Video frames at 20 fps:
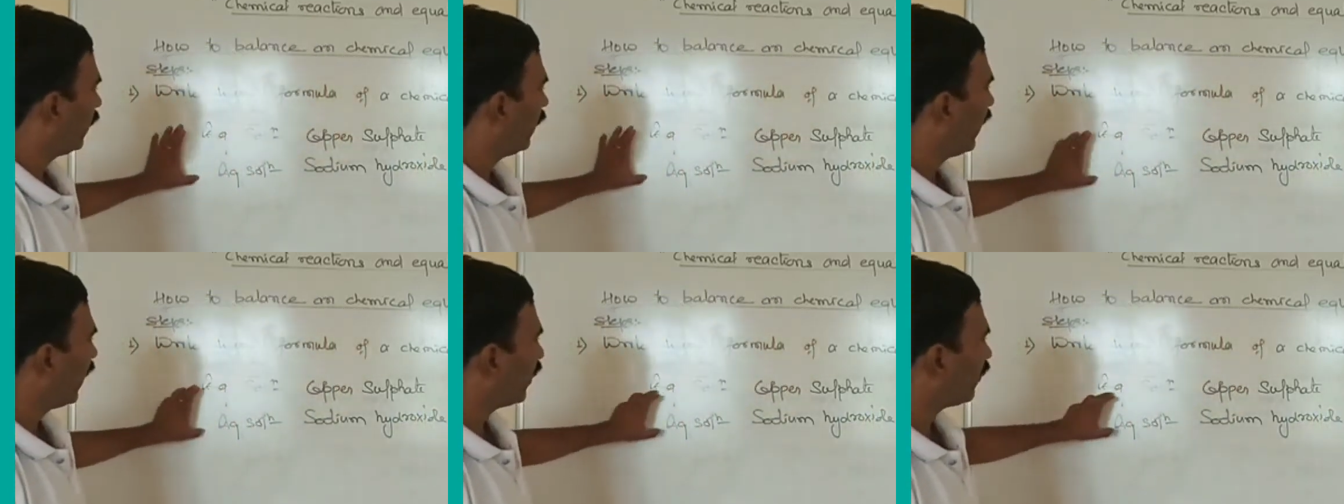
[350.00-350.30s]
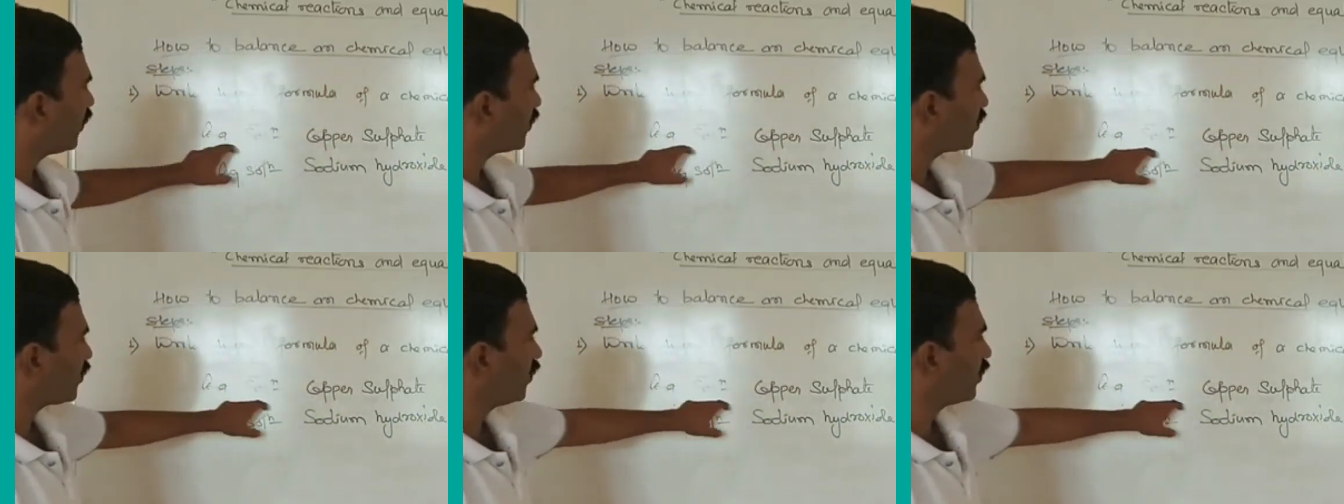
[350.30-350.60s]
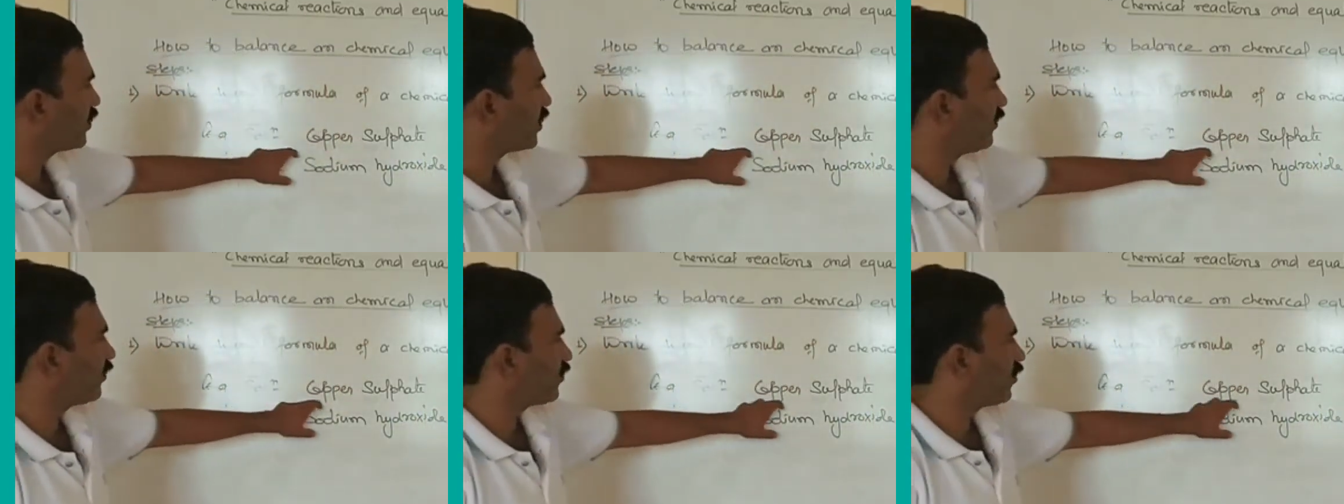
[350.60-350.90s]
Aqueous
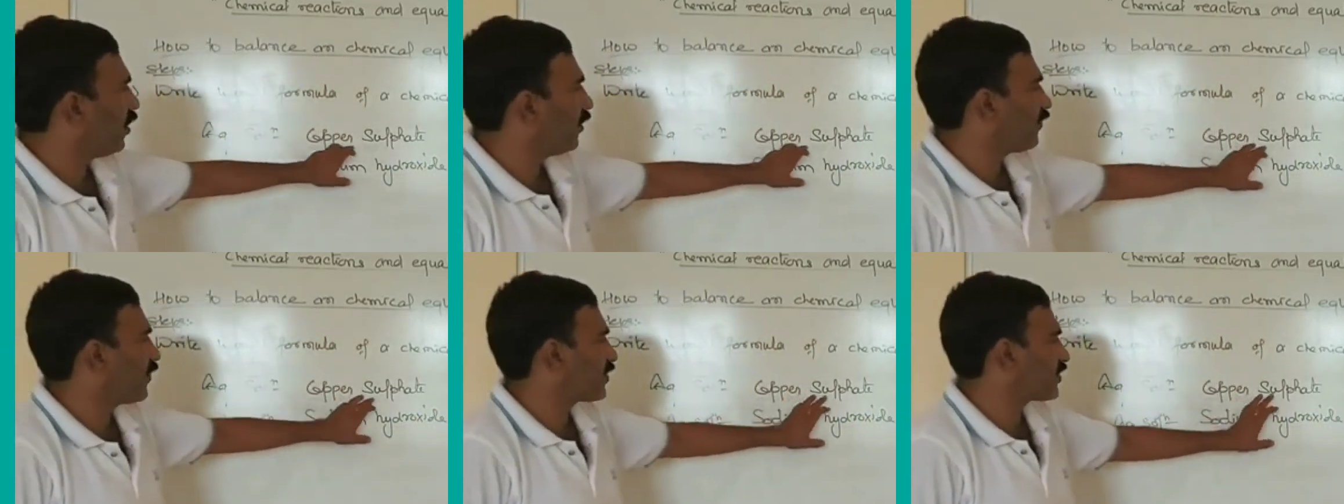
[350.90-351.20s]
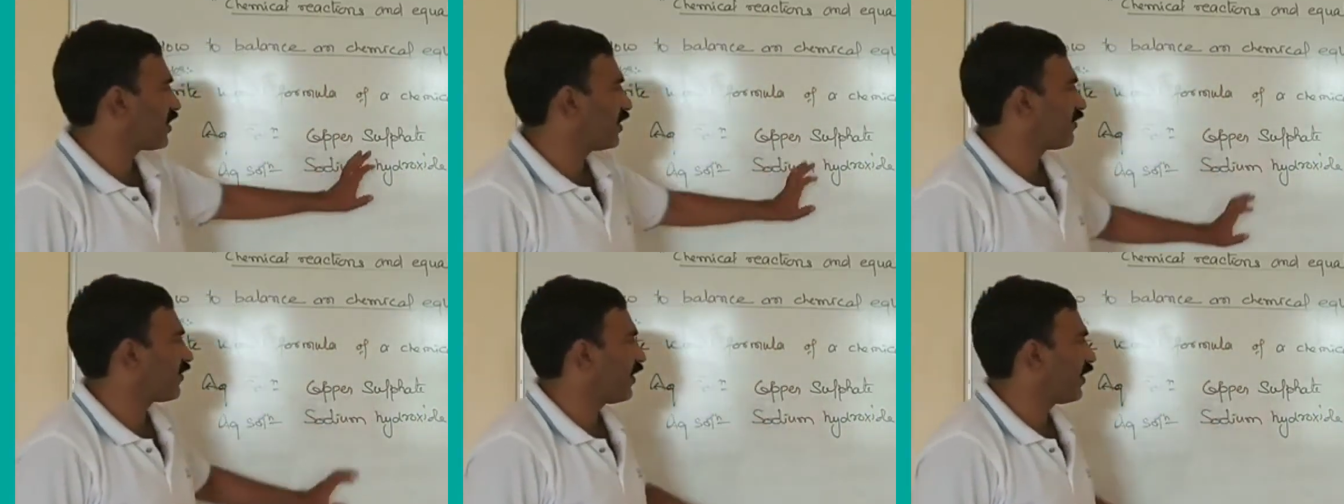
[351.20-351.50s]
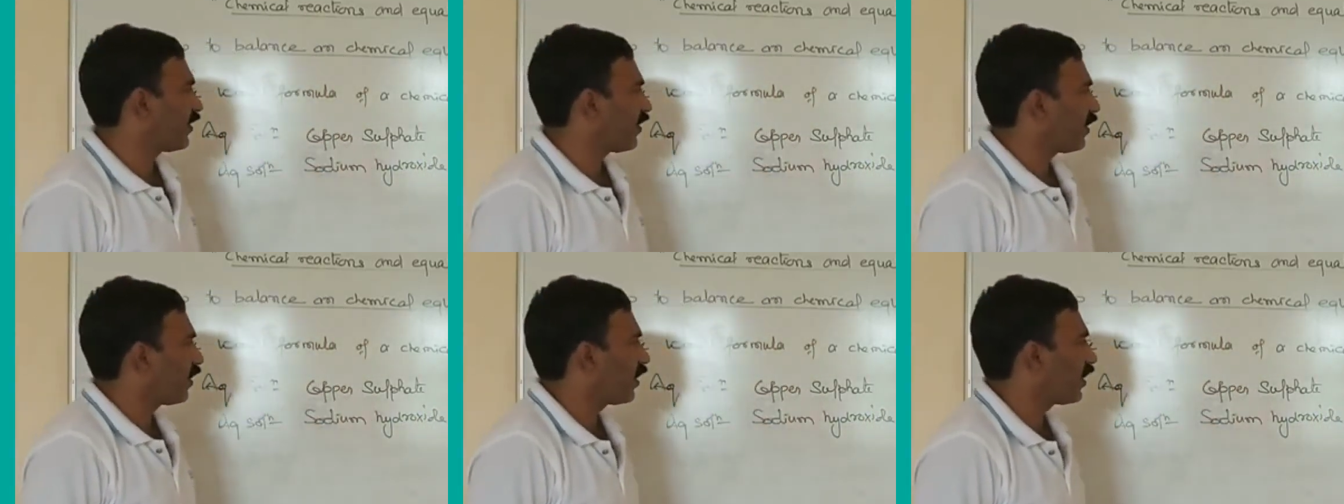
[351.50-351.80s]
solution of copper
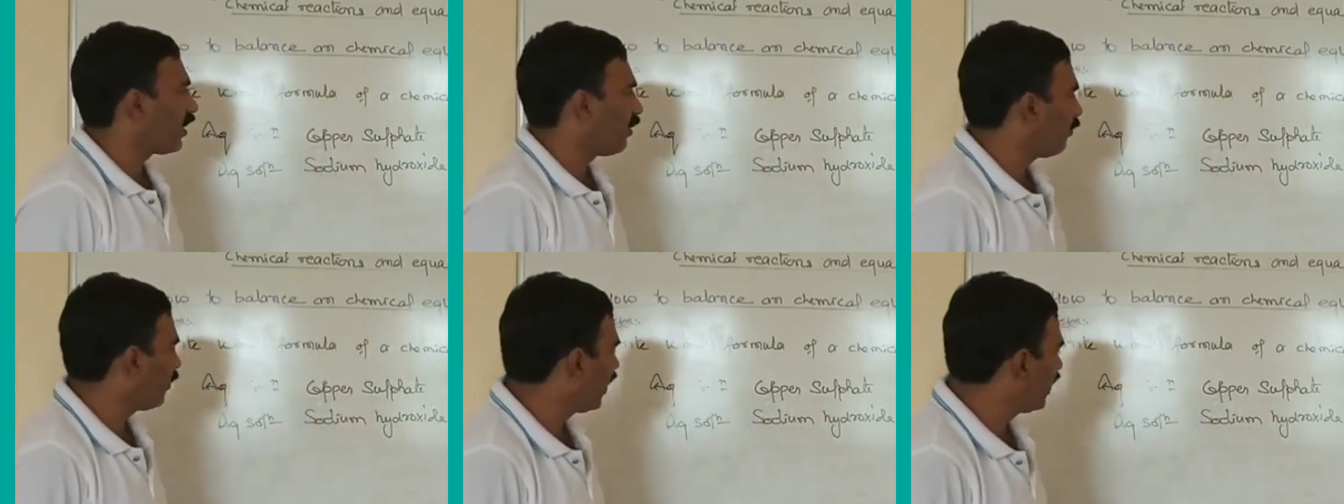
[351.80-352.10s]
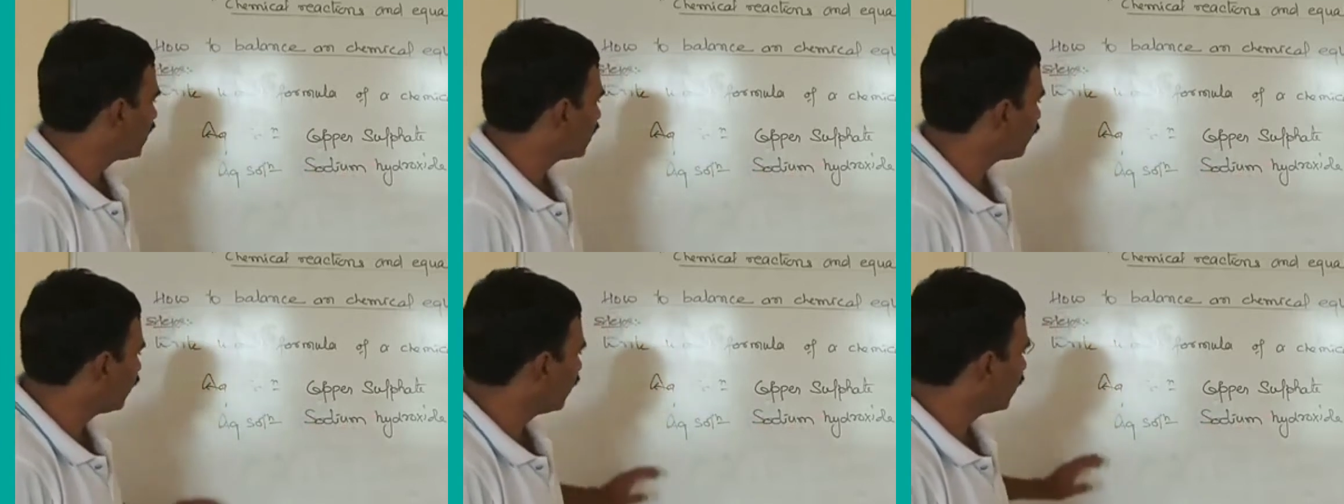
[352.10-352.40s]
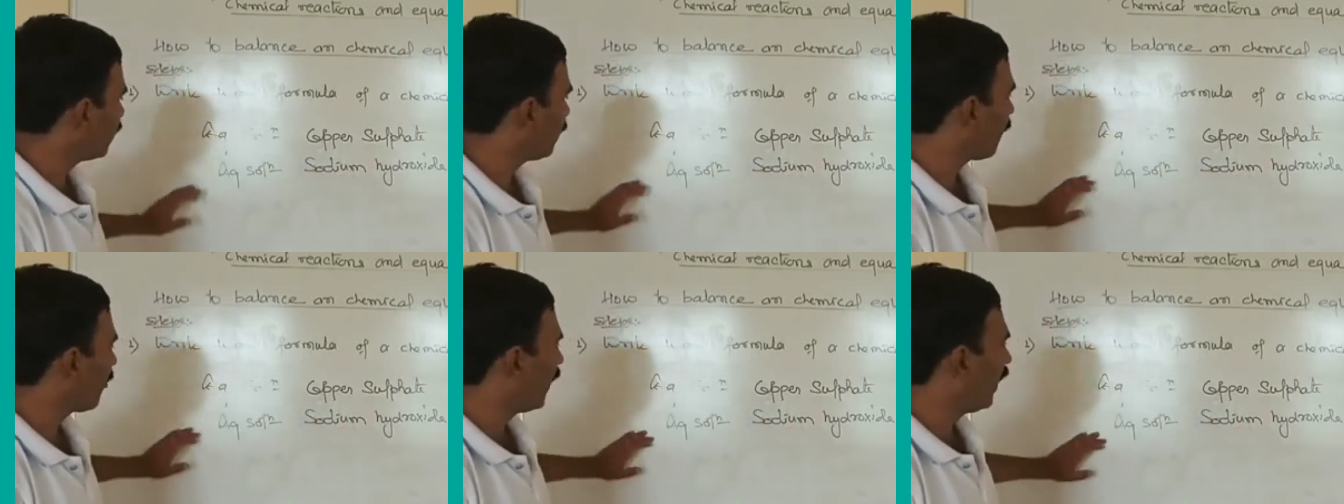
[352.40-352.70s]
sulfate combines with
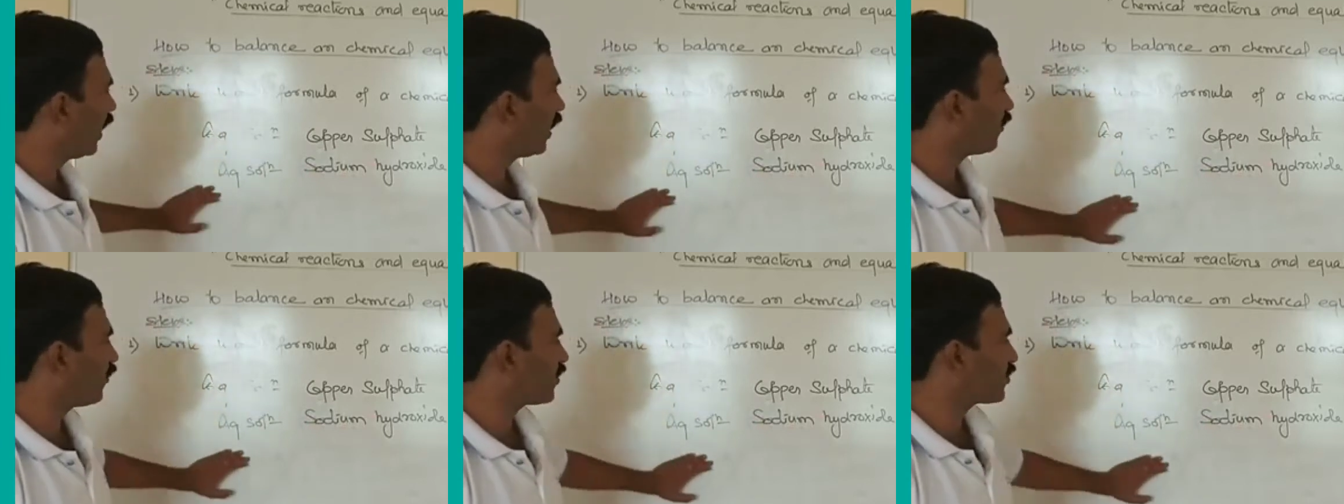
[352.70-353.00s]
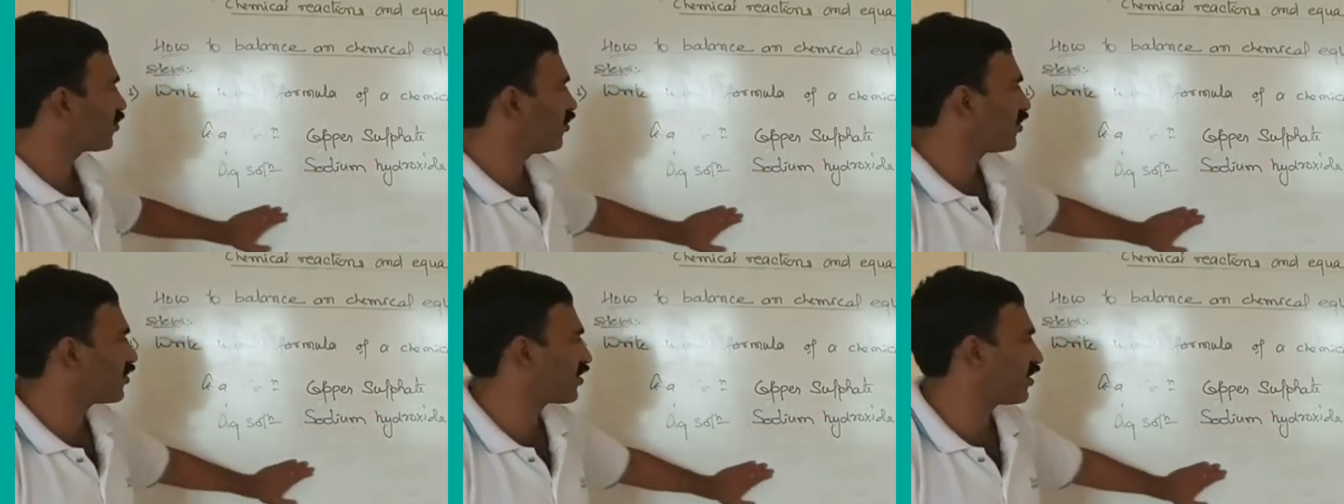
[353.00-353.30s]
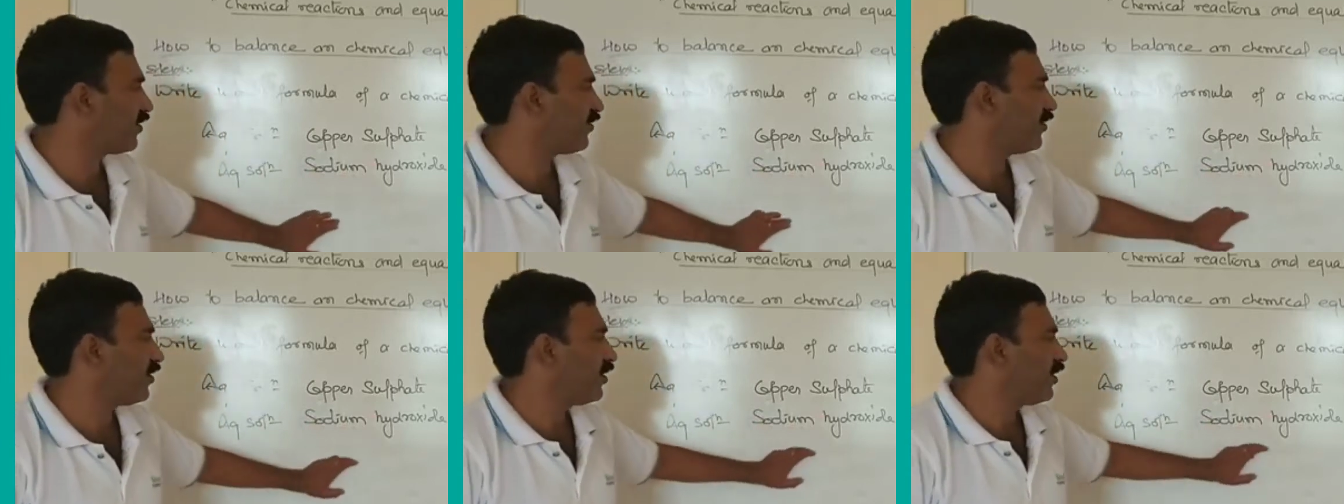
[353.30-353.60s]
aqueous solution of